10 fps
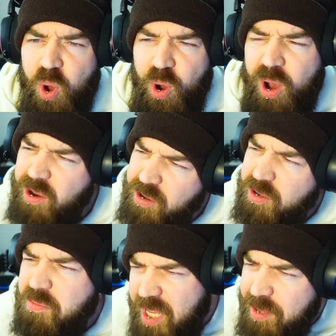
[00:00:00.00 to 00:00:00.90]

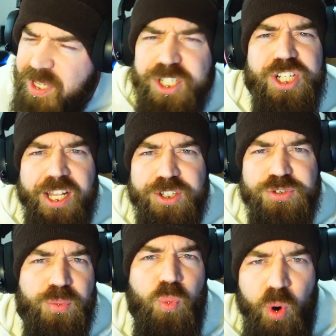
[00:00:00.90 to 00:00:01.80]
Oh, maybe a challenge
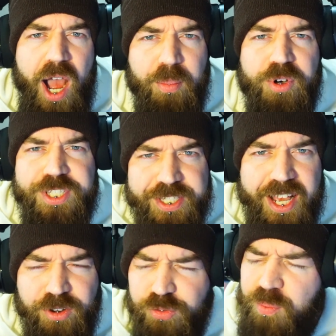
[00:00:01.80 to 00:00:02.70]
from Warhammer
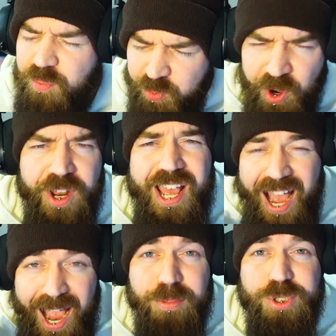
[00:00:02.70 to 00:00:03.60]
itself, but
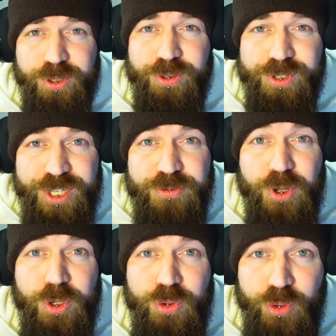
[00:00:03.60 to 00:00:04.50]
absolutely
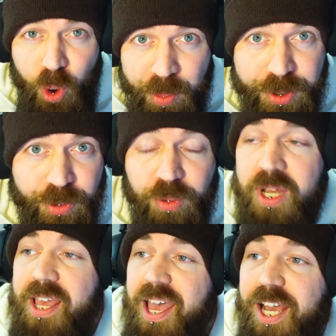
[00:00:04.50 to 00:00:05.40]
phenomenal.
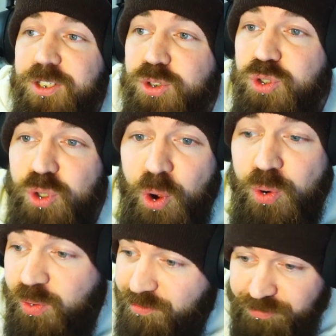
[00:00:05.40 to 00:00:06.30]
And
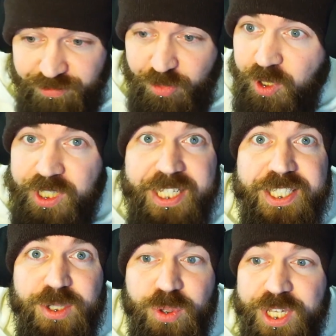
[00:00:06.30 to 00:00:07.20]
so, let's
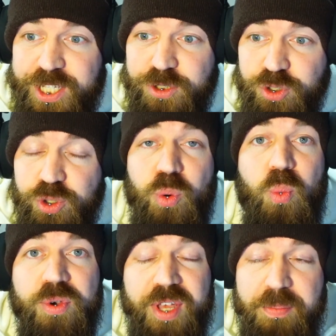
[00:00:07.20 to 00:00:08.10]
see what they can do
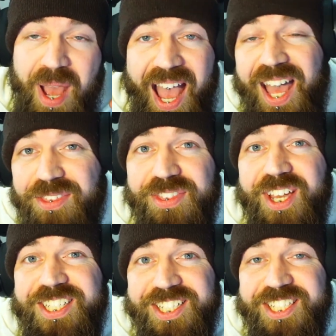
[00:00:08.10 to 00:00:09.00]
with a
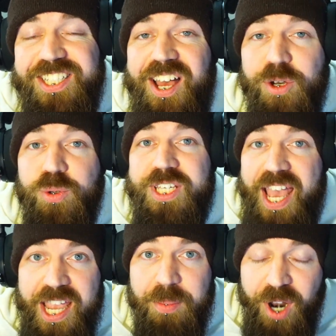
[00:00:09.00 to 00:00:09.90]
Pathfinder-style
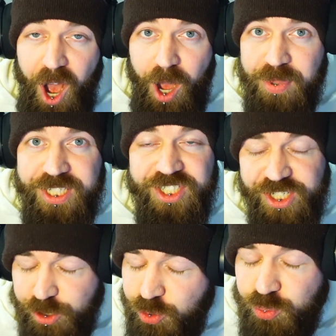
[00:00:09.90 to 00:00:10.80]
game, an
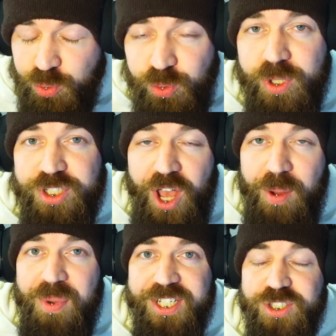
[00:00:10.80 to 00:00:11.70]
RPG, a true
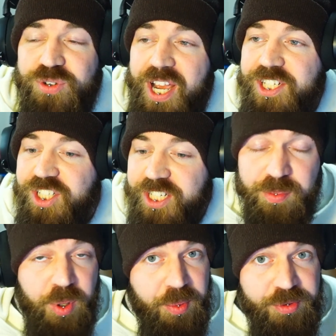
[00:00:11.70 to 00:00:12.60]
turn-based strategy.
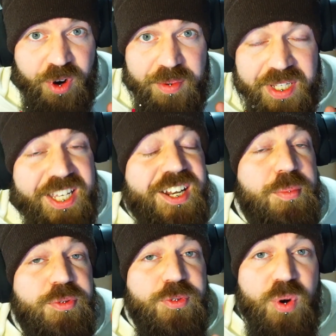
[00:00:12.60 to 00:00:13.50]
But before I begin, and
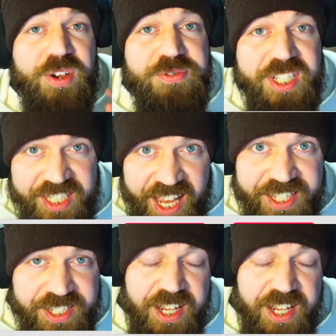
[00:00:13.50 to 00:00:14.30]
before I forget, if